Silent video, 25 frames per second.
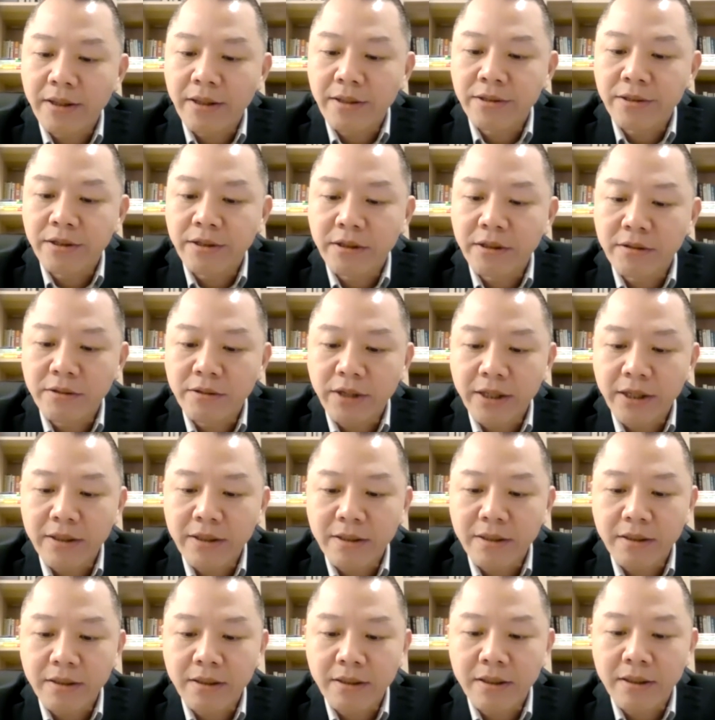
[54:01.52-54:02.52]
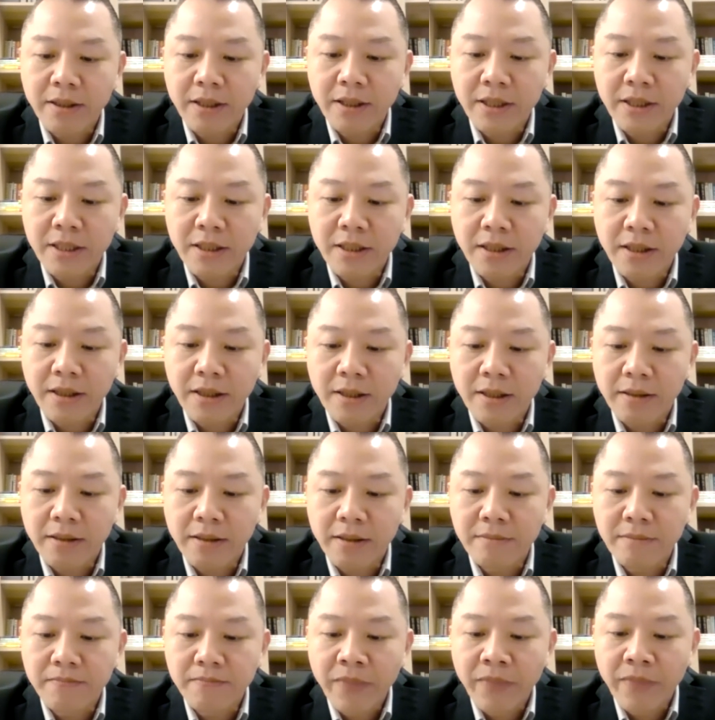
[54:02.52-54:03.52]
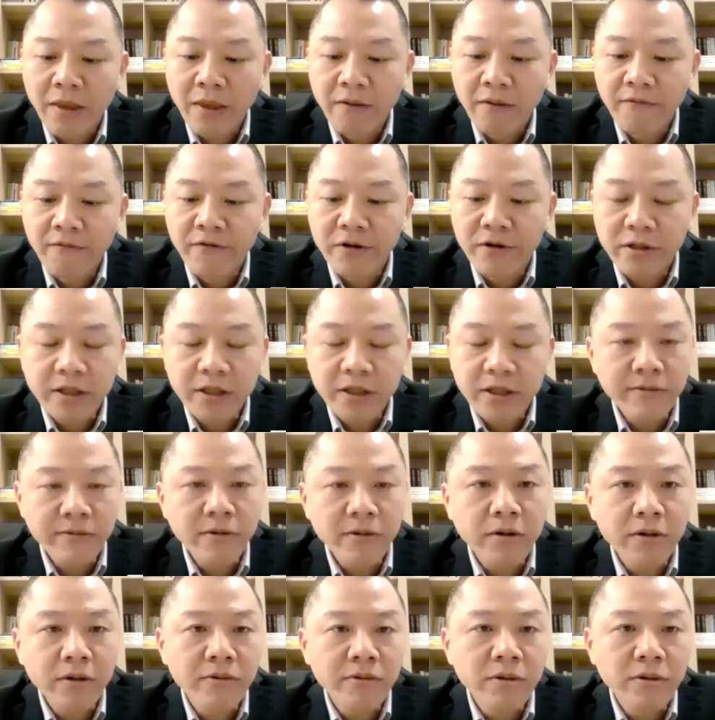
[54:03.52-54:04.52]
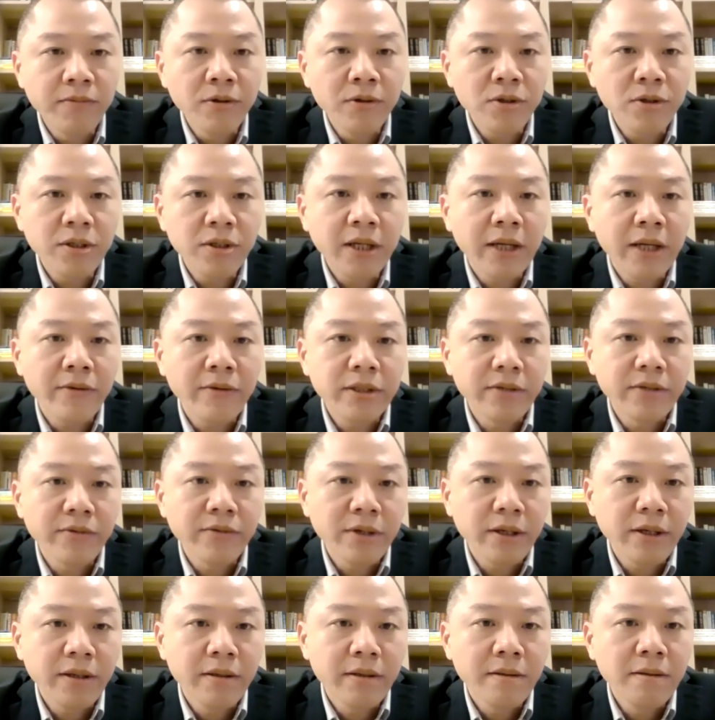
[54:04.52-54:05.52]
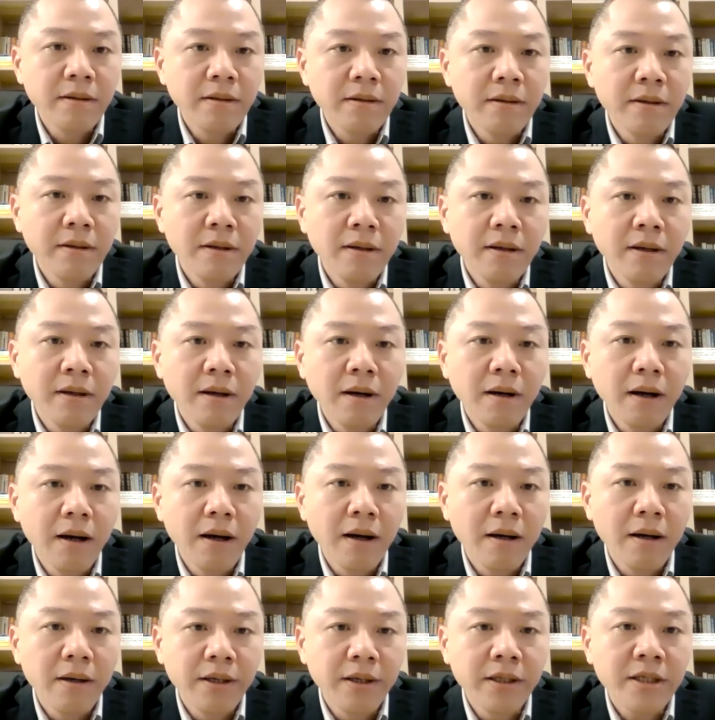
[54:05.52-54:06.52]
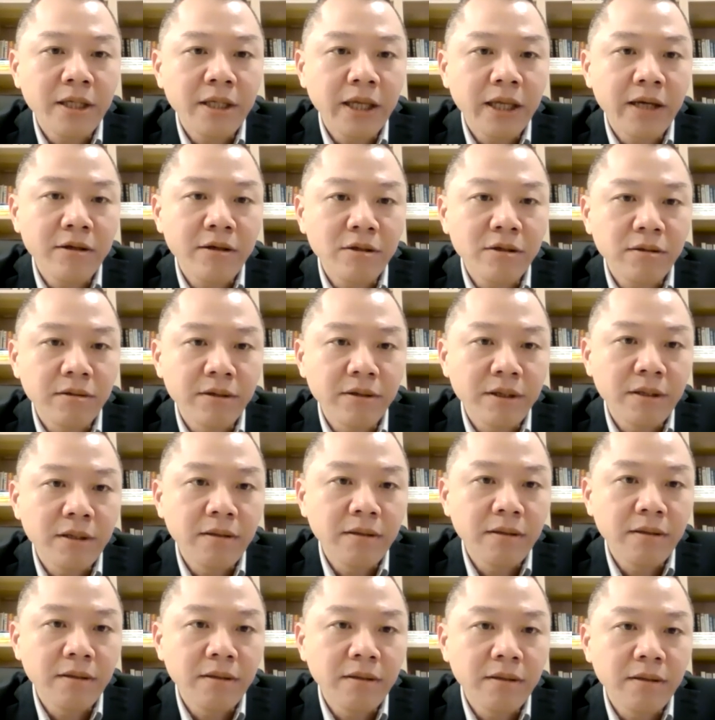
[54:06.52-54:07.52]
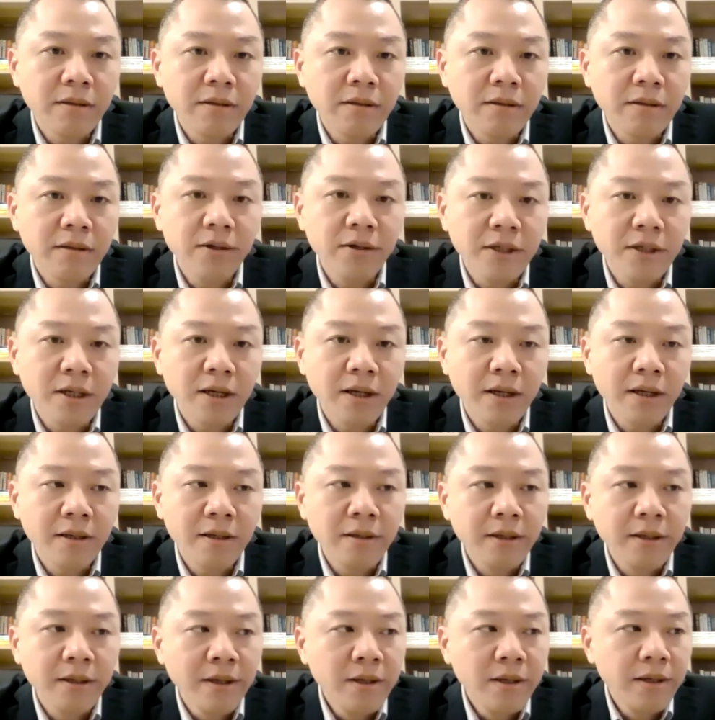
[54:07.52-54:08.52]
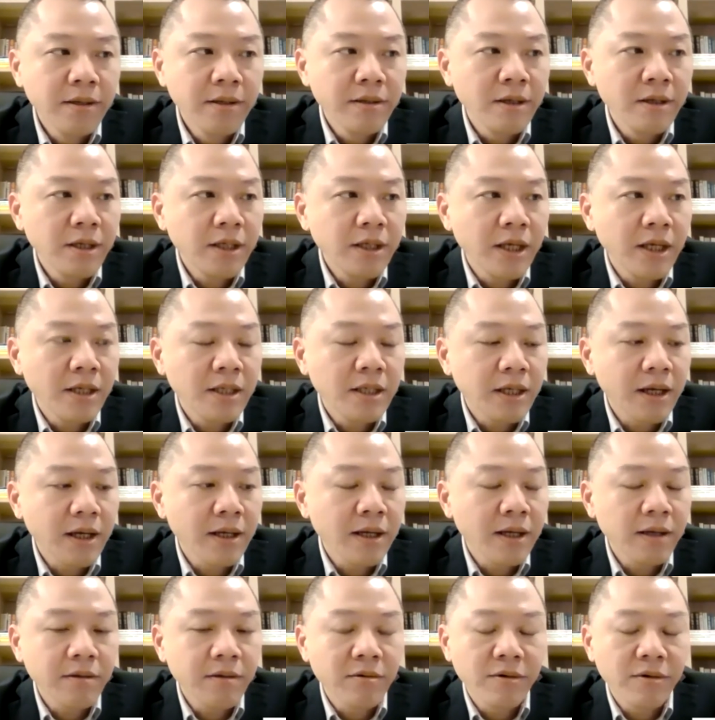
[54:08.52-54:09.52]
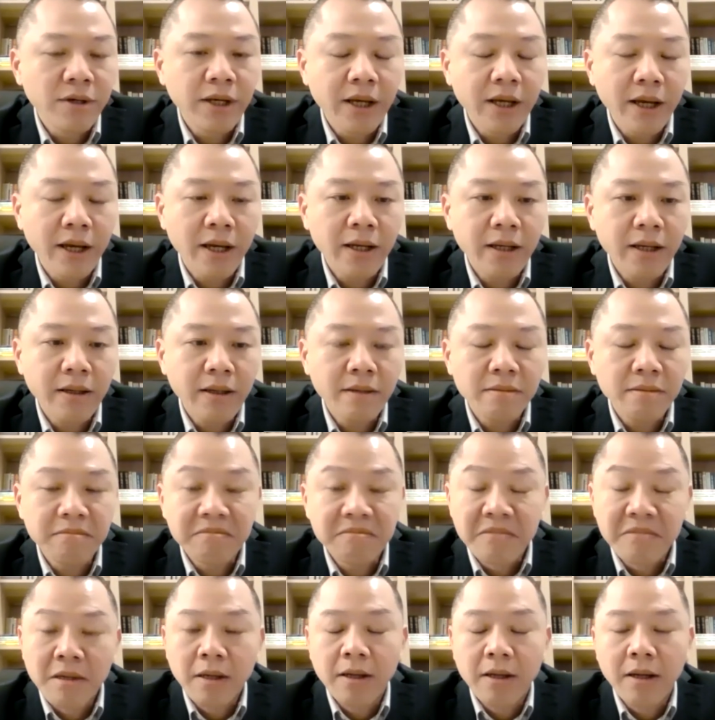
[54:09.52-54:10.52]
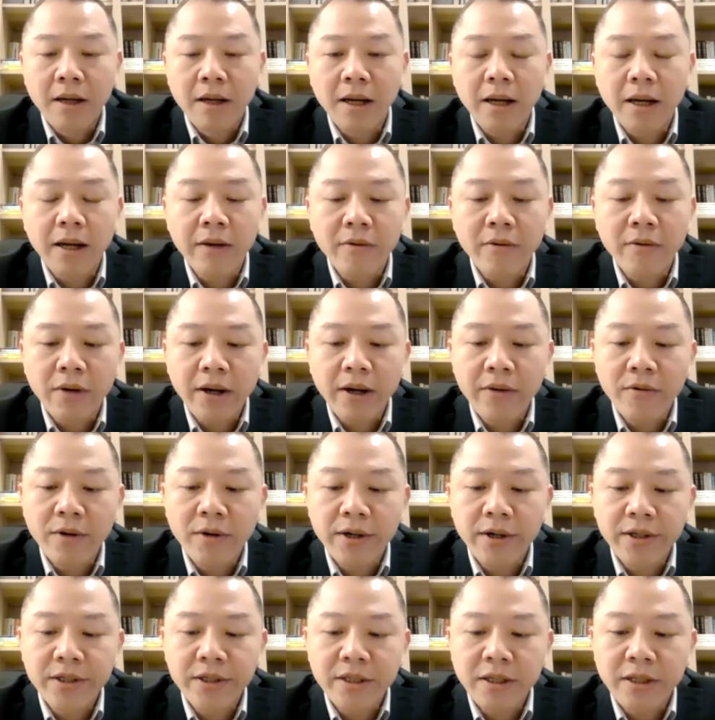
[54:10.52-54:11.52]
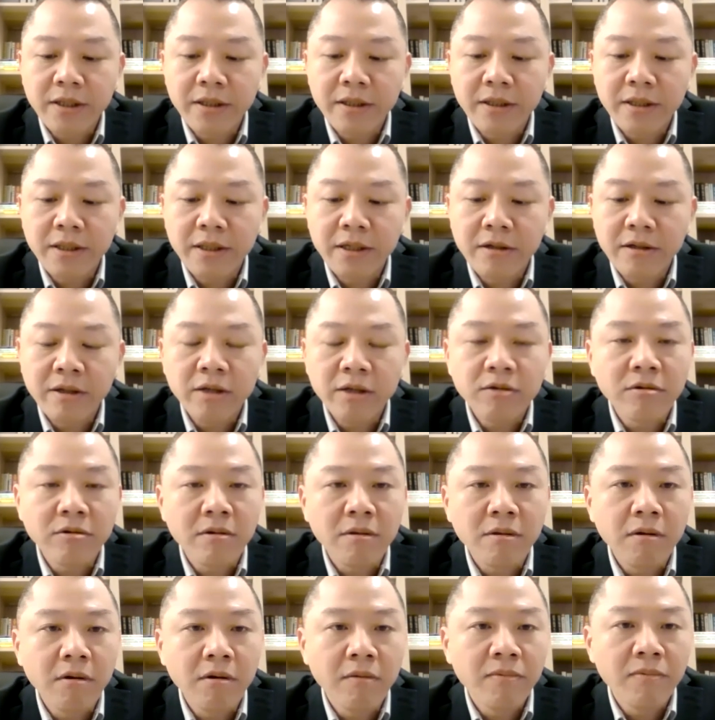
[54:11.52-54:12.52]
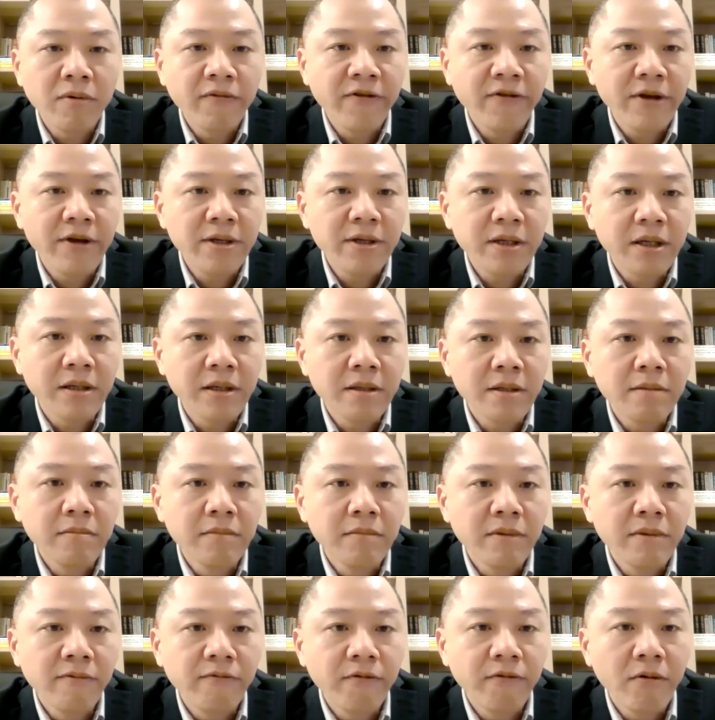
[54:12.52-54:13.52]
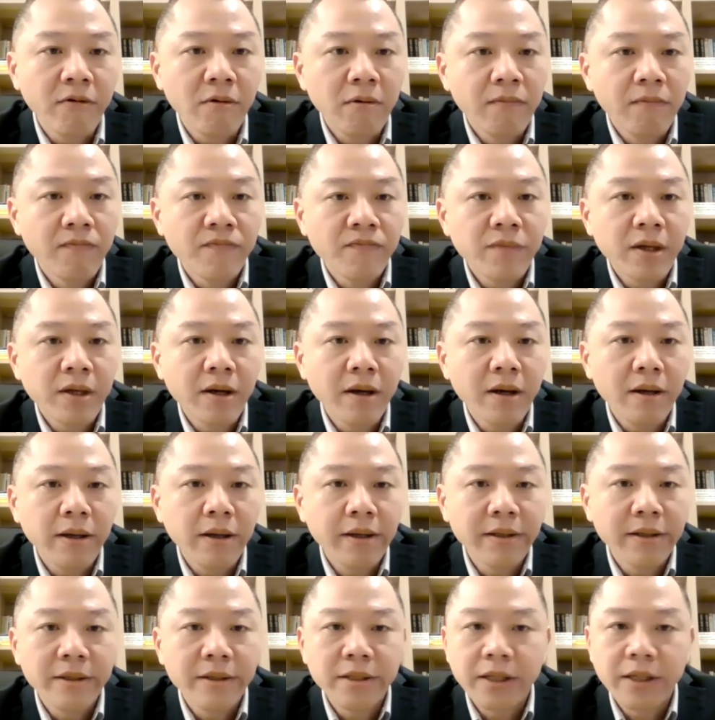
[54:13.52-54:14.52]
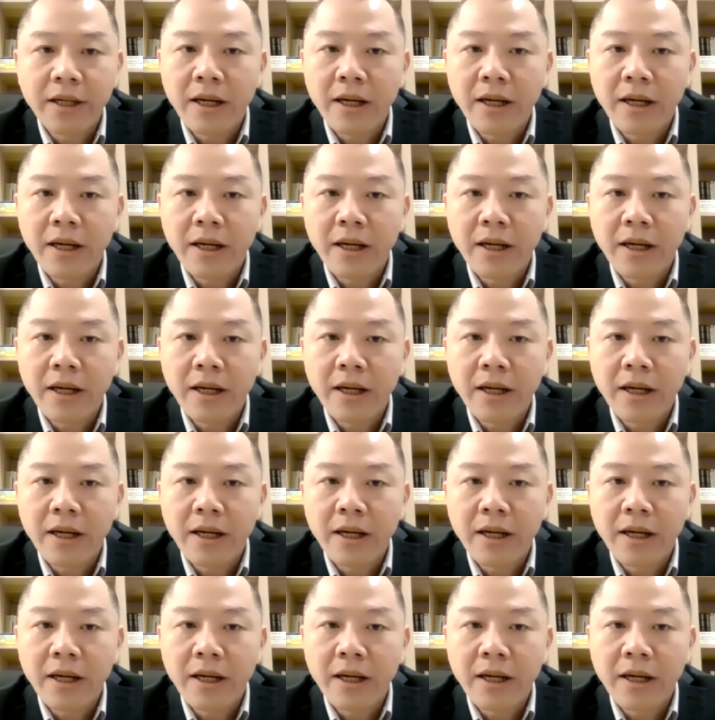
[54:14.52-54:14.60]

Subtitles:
do that, it is first of all, it will push Taiwan away internationally, because this is gonna create. I was an international law professor before, and